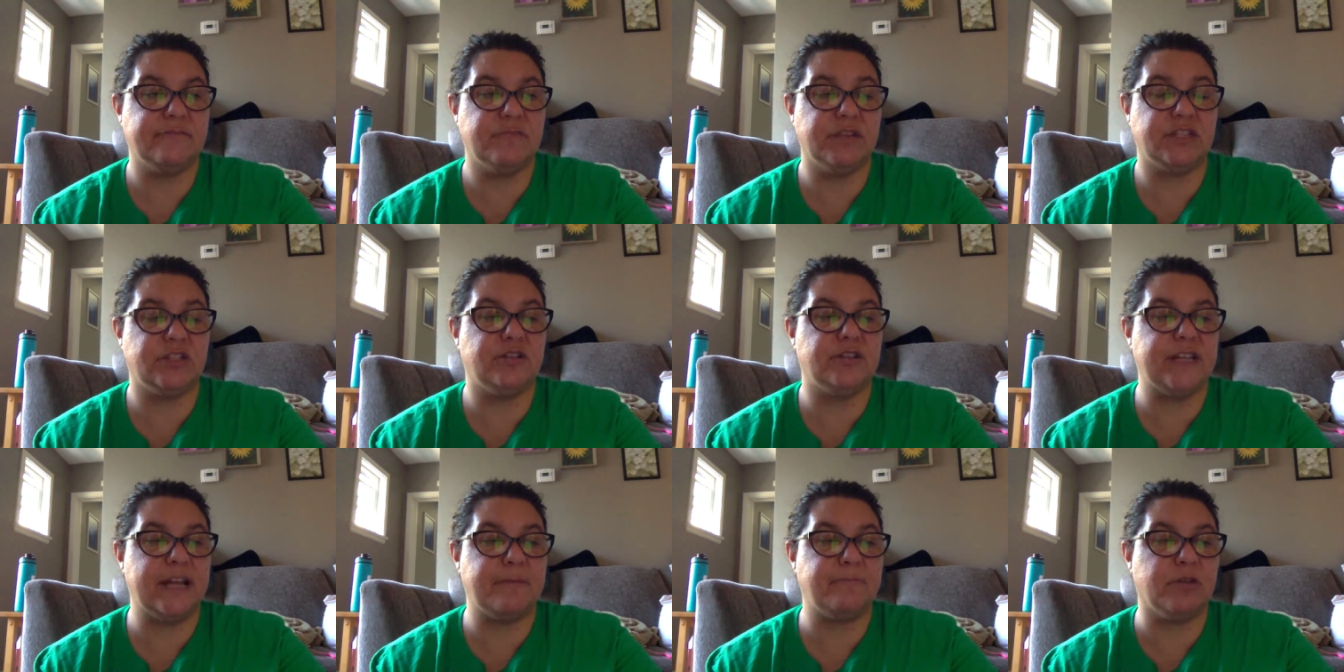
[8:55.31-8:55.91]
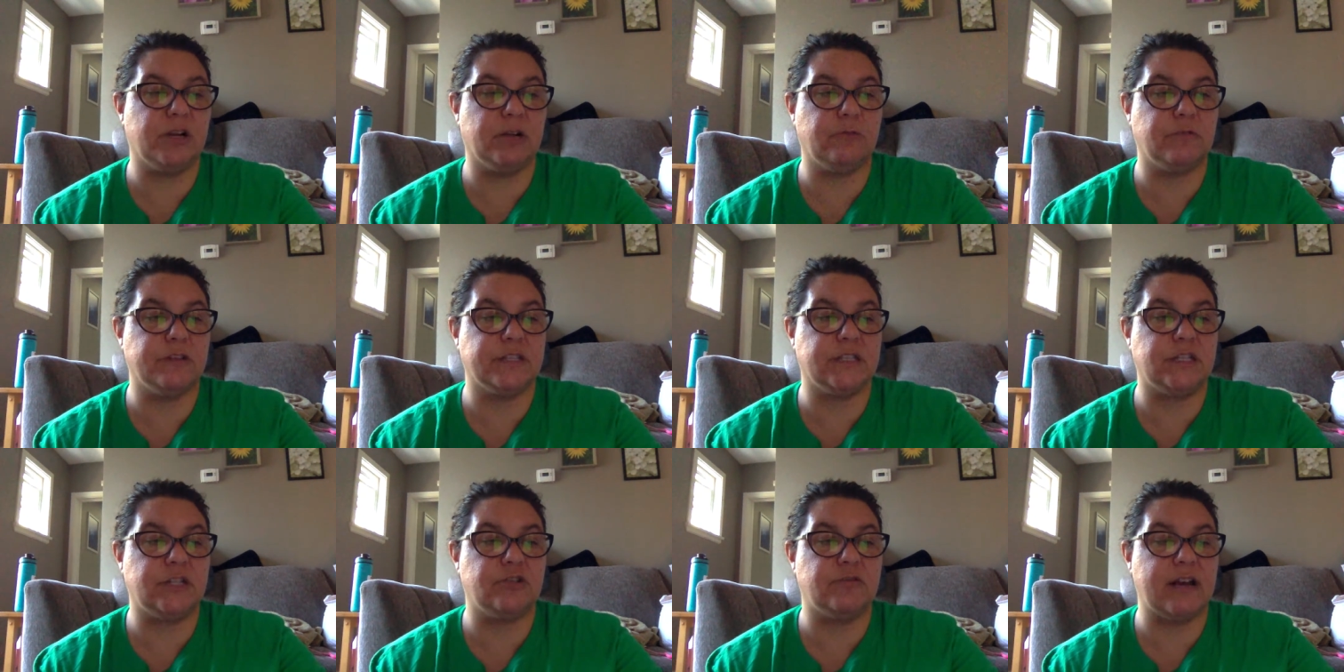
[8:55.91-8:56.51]
Mr. Denberg was
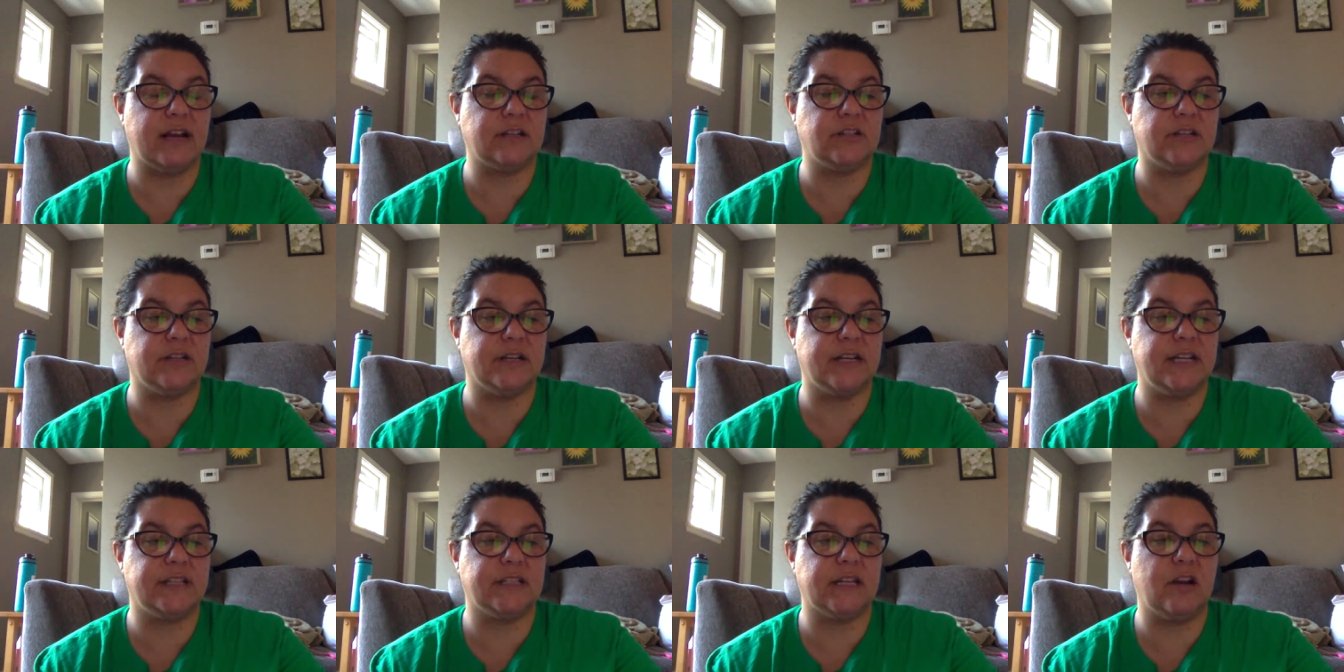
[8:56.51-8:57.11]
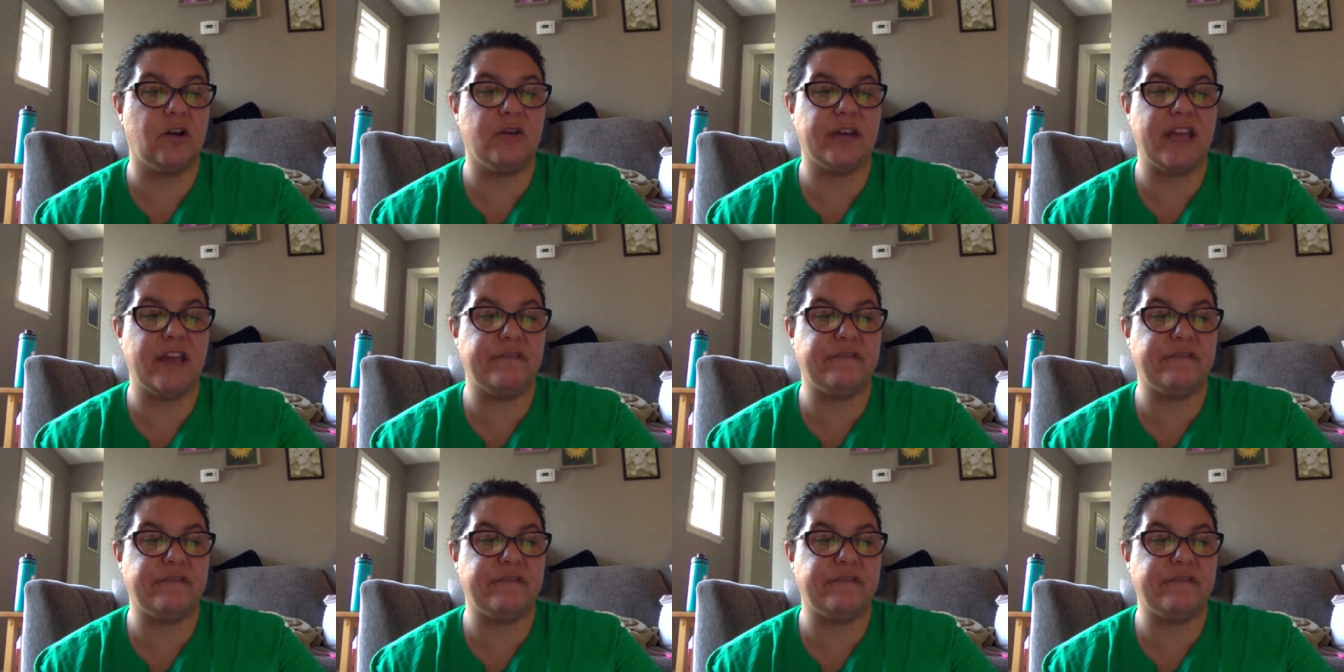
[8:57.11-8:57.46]
the director. He said, Okay,